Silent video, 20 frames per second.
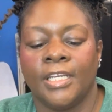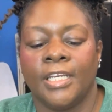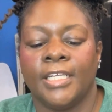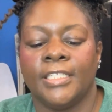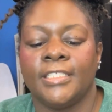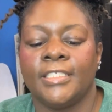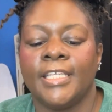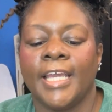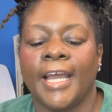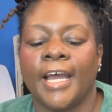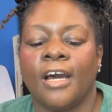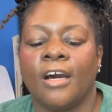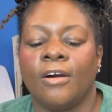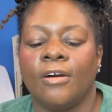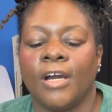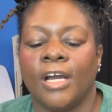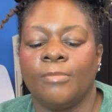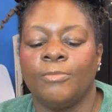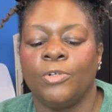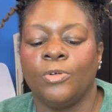And
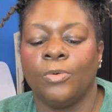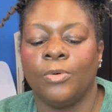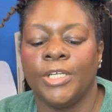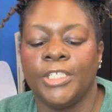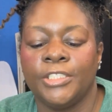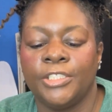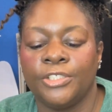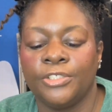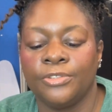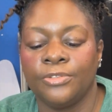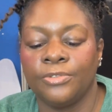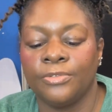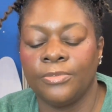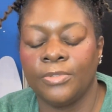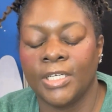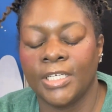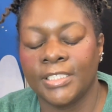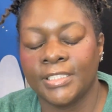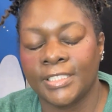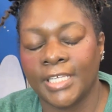now I'm going
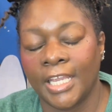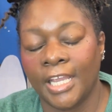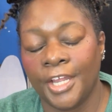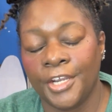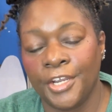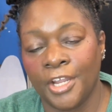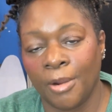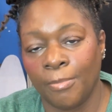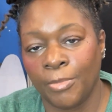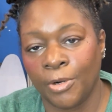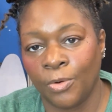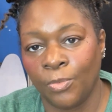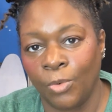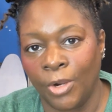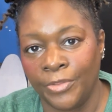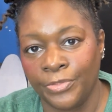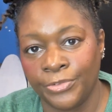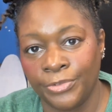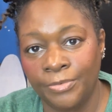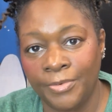to say a number
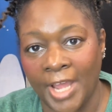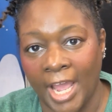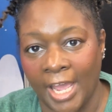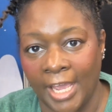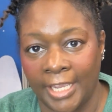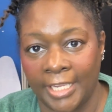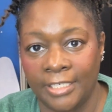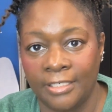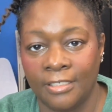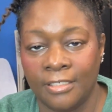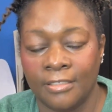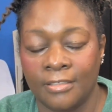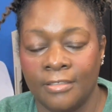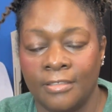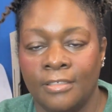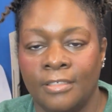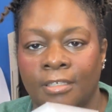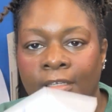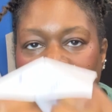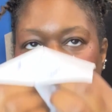1 through 9.
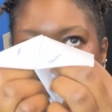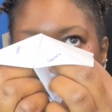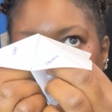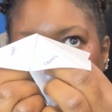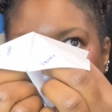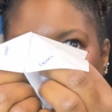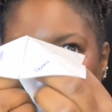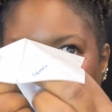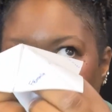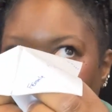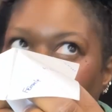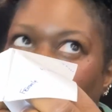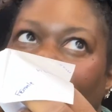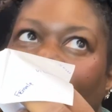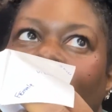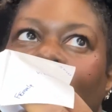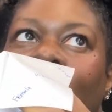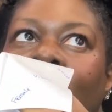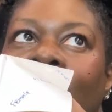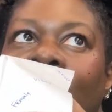So I'm going to
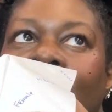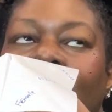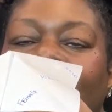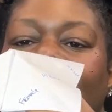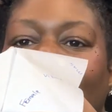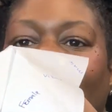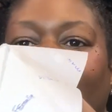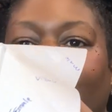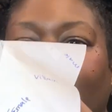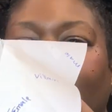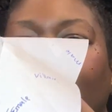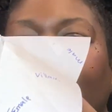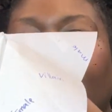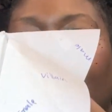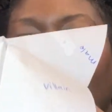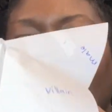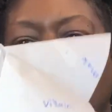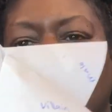pick 7.